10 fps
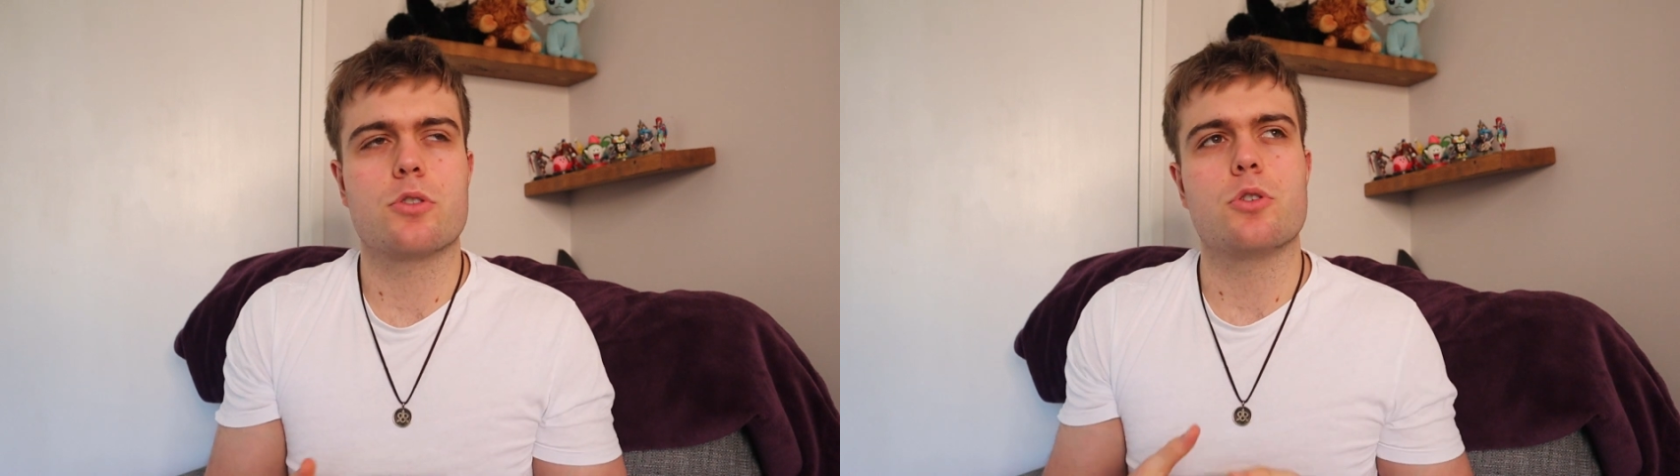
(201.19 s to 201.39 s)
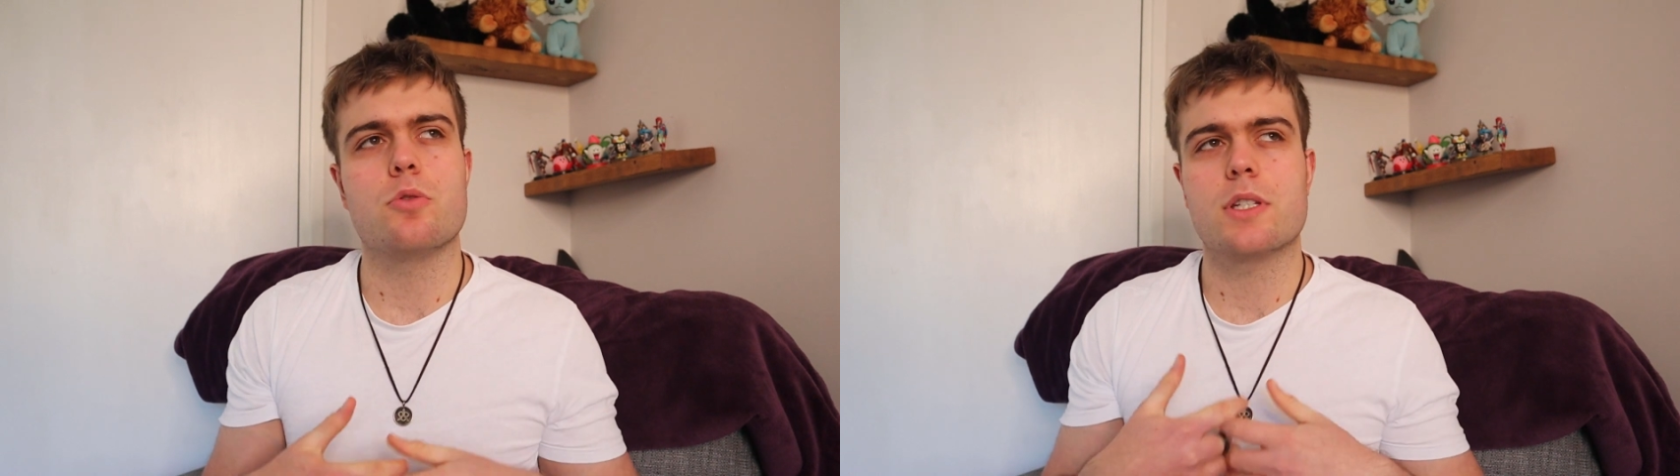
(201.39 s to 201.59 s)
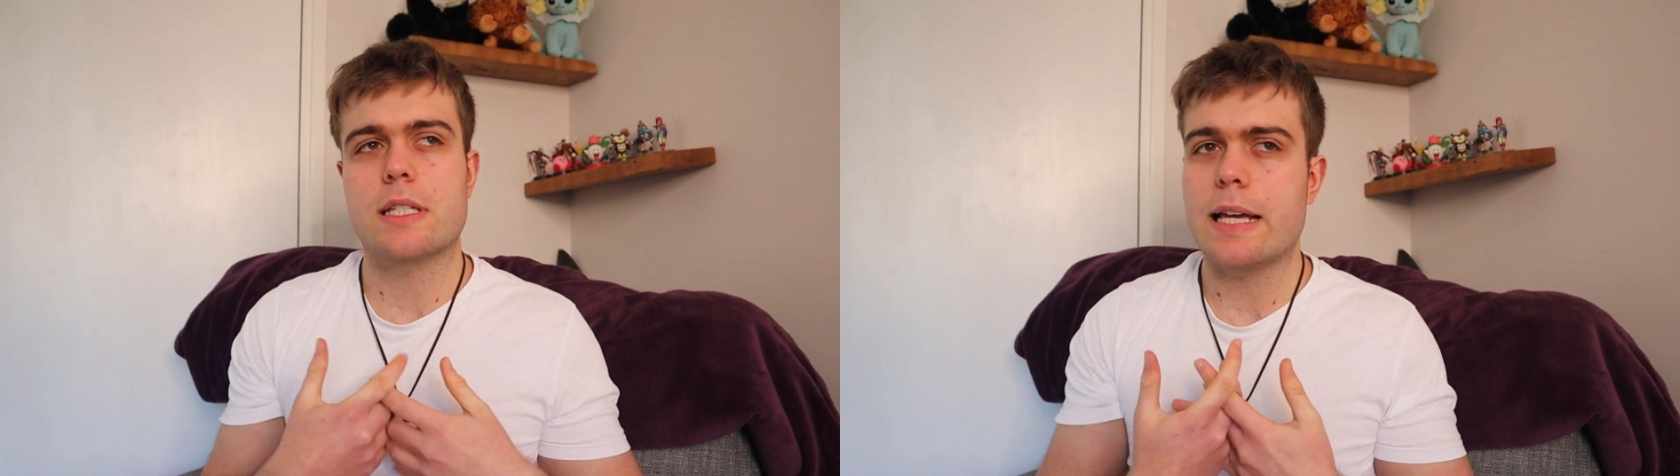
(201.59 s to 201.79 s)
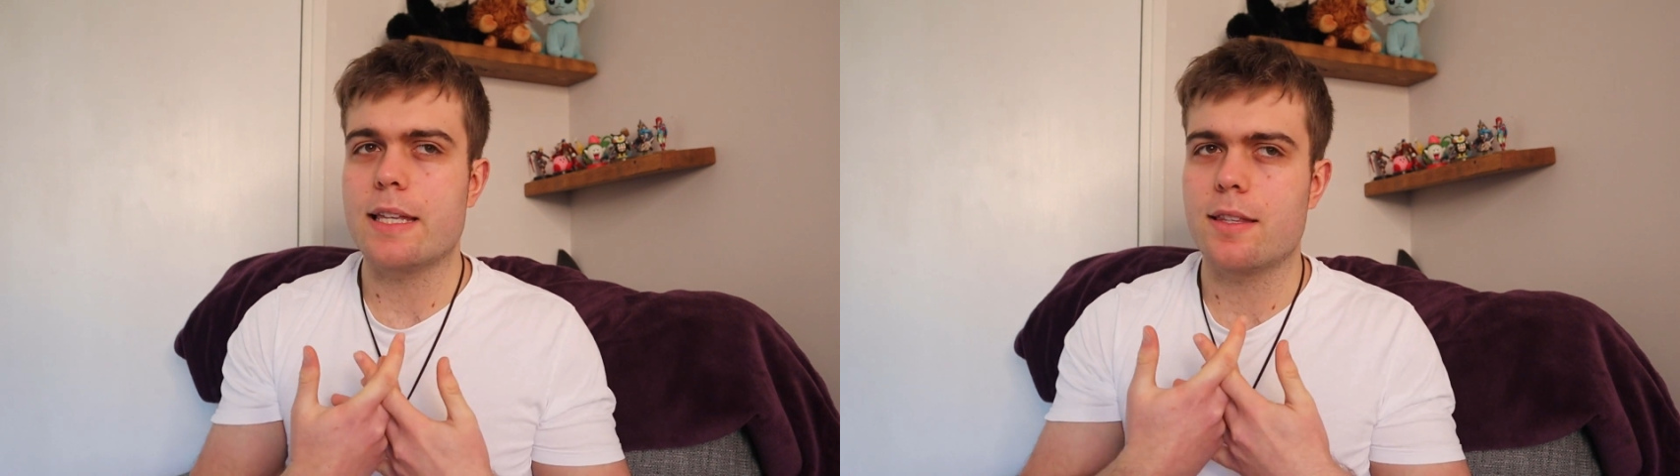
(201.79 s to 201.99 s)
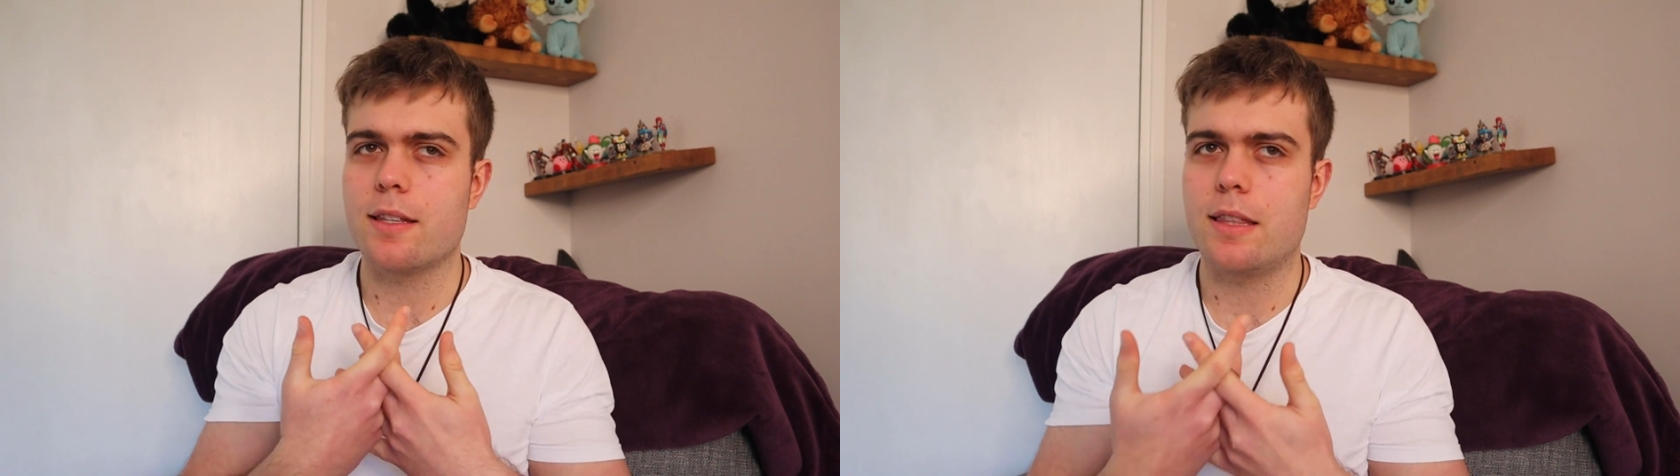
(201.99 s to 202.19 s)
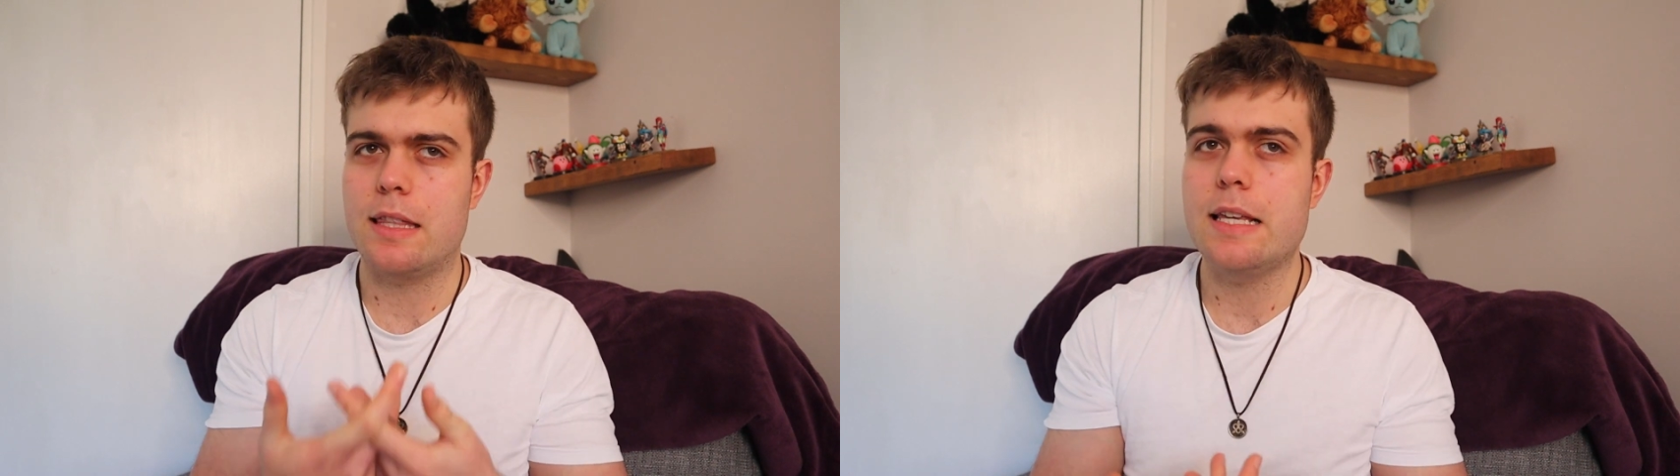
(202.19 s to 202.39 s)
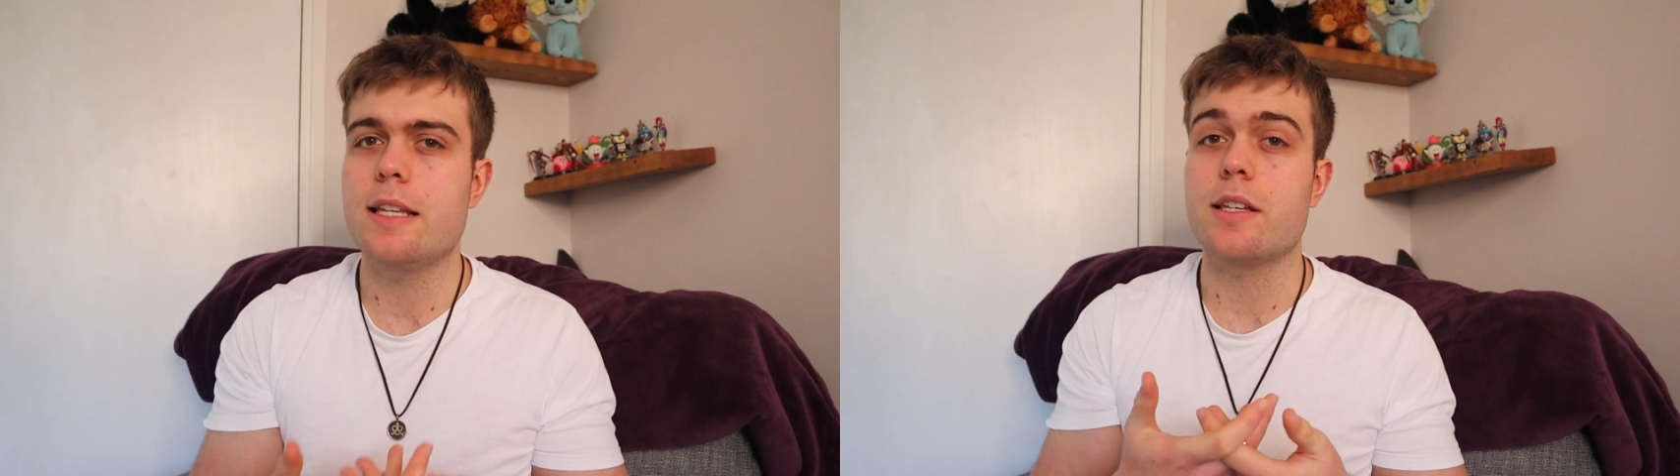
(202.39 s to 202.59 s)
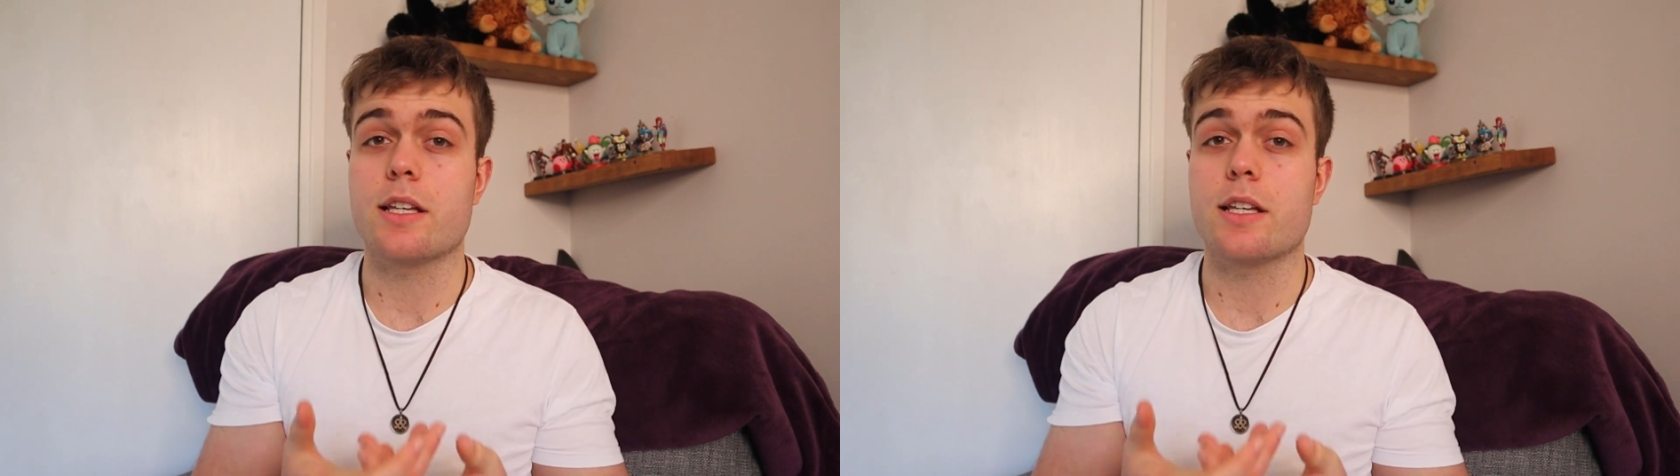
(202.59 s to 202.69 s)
to say that these